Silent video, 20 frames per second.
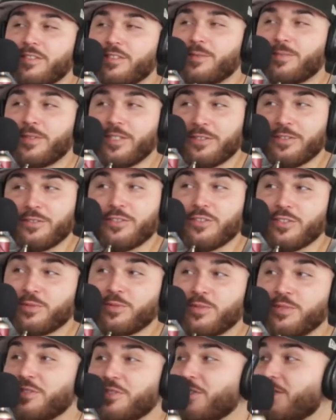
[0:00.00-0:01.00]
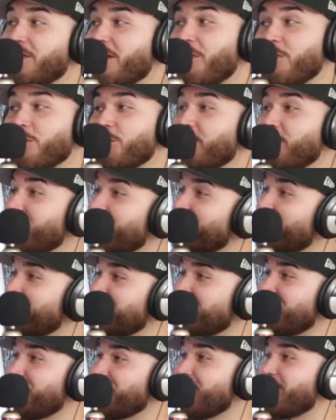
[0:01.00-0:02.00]
Speaking of Christmas trees, I don't trust
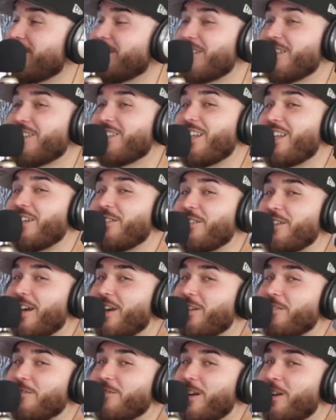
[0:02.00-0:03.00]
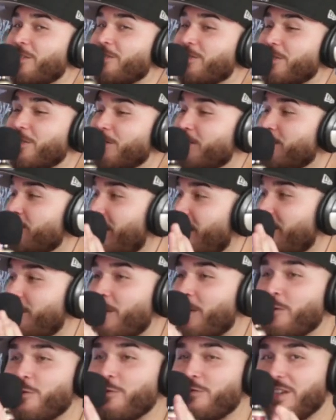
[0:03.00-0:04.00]
Christmas trees now. Like I don't, I don't know. Like
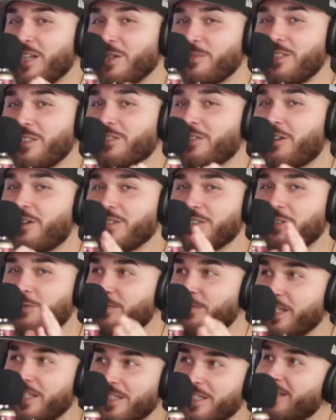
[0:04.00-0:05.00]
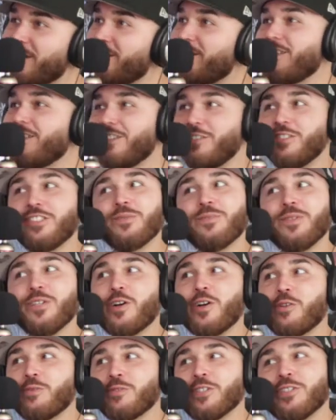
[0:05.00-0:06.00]
my whole family's all into fake now. It used to be
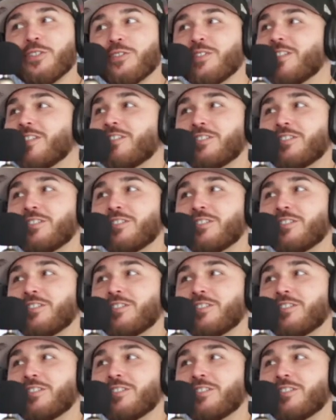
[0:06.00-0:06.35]
all real.